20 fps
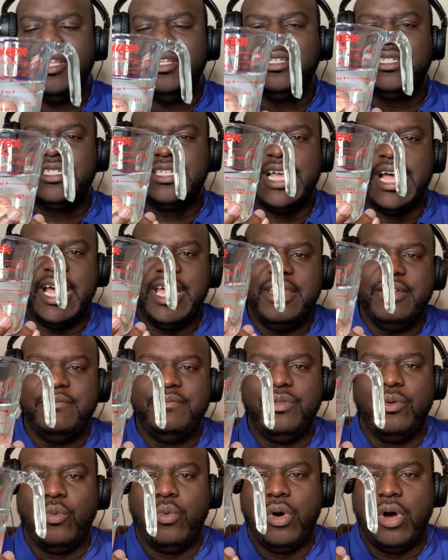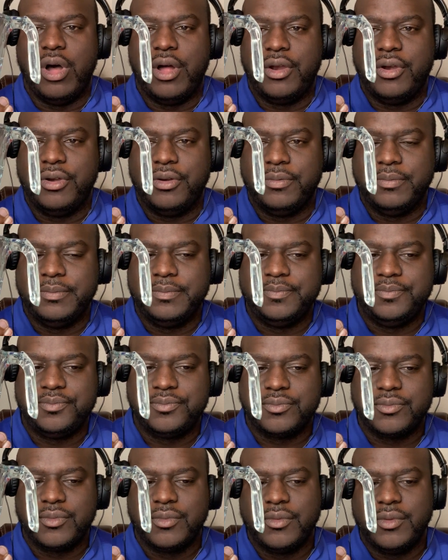inside of the water,
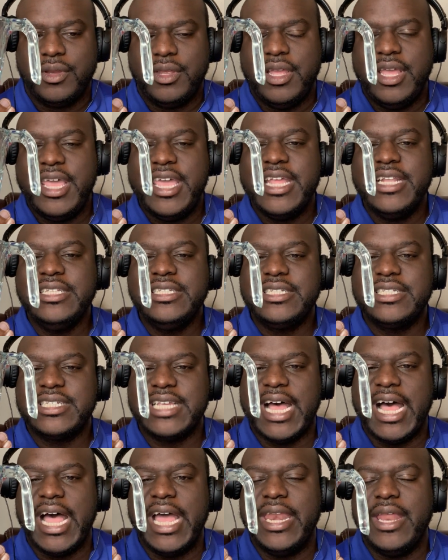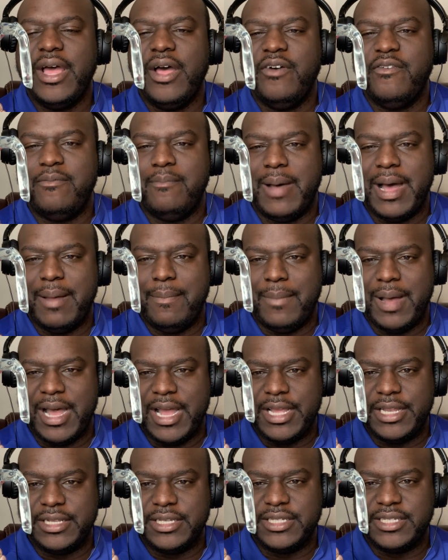inside of my
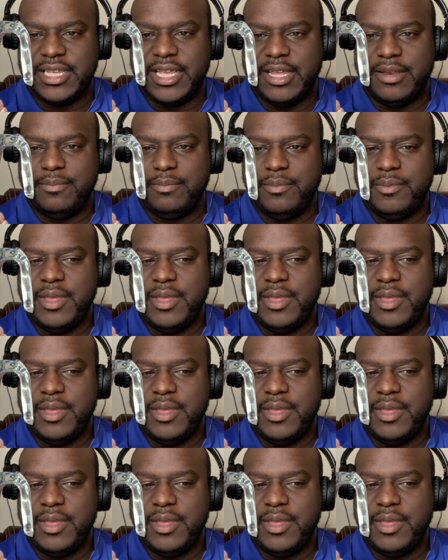mindset,